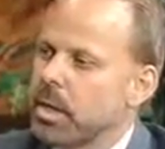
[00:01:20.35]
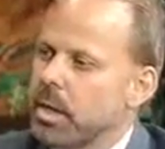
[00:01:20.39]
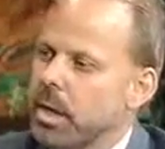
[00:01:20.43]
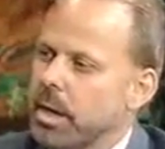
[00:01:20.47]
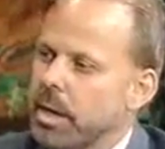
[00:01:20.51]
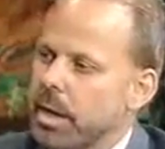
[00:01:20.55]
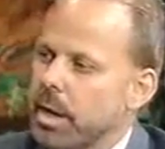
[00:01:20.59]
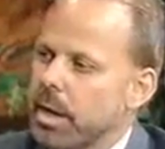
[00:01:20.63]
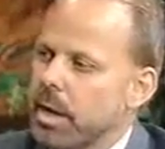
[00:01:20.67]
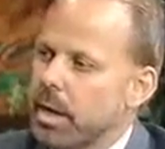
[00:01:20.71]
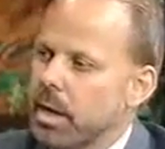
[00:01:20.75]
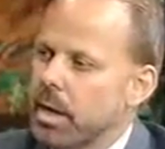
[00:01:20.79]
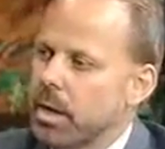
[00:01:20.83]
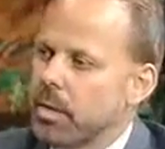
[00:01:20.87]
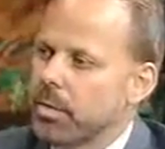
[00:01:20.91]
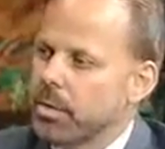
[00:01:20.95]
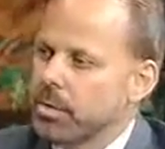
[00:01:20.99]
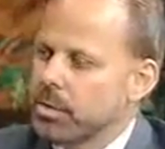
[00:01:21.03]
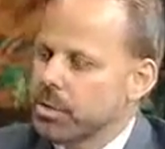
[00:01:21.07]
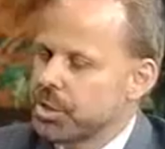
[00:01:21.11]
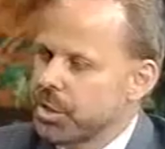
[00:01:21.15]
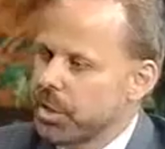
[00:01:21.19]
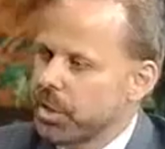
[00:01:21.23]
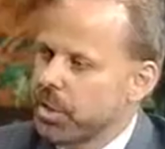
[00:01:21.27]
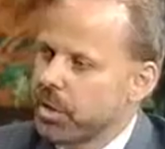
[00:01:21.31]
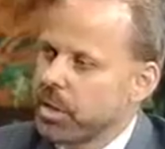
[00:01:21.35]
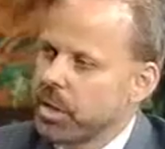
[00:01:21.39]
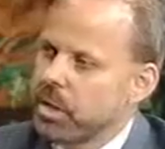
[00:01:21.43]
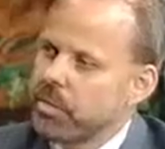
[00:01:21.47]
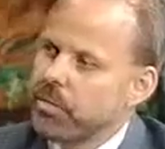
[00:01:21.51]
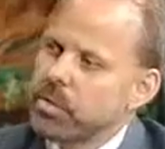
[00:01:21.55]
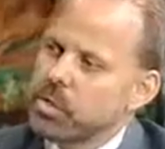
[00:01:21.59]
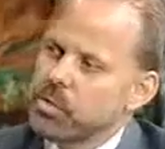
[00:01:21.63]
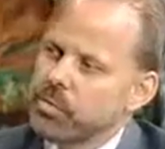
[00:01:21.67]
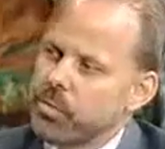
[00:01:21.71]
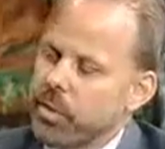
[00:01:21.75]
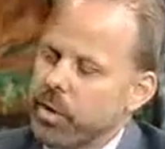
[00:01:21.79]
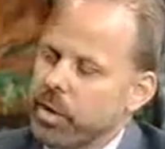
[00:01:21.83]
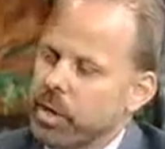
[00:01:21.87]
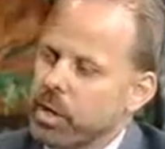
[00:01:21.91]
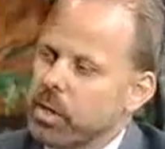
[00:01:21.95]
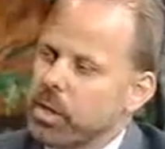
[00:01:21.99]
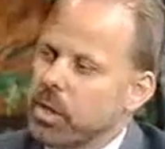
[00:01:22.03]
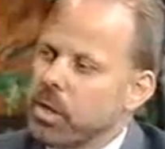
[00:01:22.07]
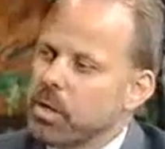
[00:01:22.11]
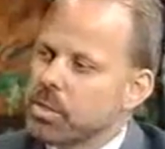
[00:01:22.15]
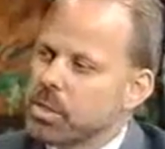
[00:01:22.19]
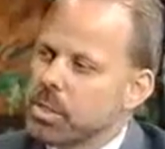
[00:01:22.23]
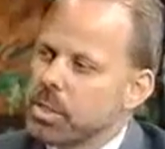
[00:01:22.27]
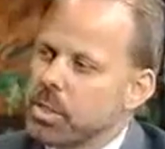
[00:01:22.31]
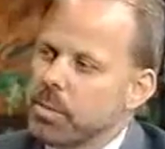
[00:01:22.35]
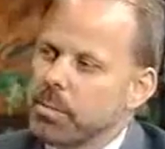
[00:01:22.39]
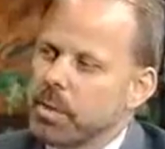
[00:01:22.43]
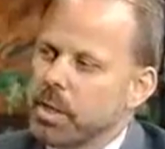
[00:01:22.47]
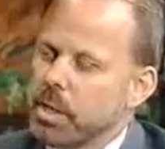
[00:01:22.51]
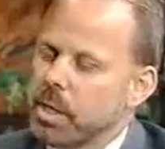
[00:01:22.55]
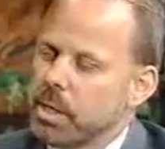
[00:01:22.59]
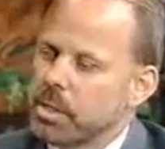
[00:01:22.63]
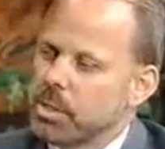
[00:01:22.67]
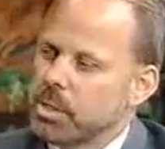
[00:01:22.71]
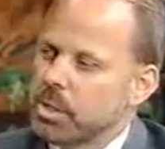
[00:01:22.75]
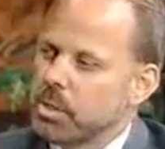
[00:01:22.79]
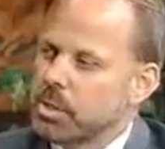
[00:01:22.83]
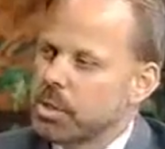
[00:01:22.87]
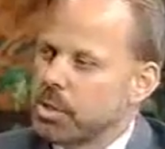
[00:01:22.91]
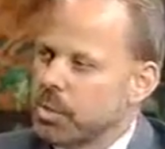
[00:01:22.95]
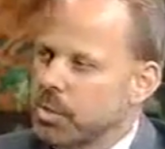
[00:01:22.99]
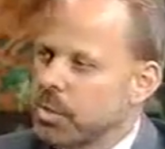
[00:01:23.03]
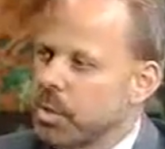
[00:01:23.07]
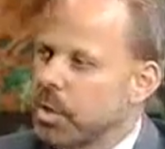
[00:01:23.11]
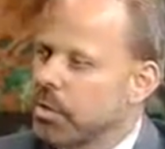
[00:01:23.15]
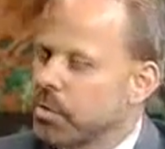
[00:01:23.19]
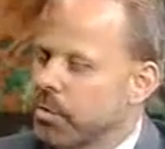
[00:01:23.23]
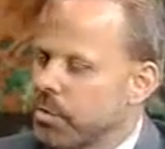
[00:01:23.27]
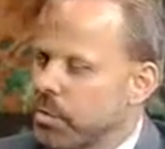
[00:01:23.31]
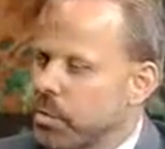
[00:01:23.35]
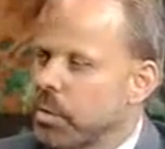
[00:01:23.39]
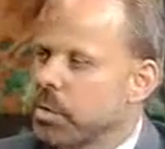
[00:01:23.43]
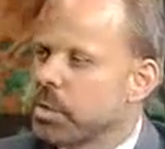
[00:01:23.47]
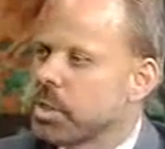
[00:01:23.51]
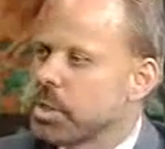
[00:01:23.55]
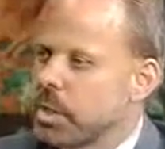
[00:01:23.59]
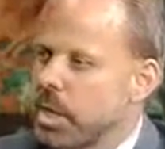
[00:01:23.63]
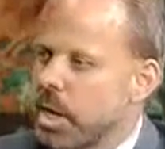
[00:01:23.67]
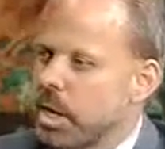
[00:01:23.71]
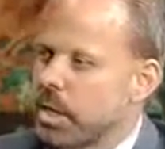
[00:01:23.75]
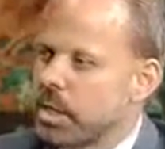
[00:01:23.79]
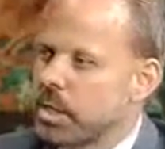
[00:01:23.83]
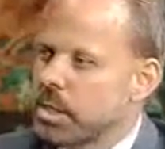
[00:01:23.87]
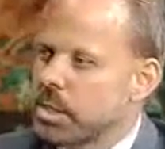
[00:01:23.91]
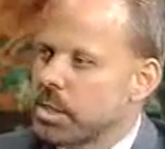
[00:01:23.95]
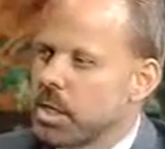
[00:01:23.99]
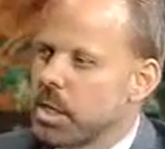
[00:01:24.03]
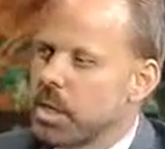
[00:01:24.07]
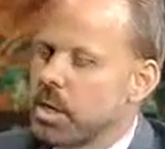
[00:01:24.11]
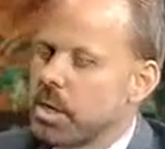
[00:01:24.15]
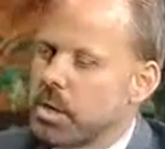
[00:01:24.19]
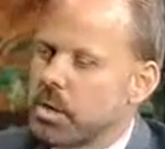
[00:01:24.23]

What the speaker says: their sugar levels very closely, because in 2 controlled studies,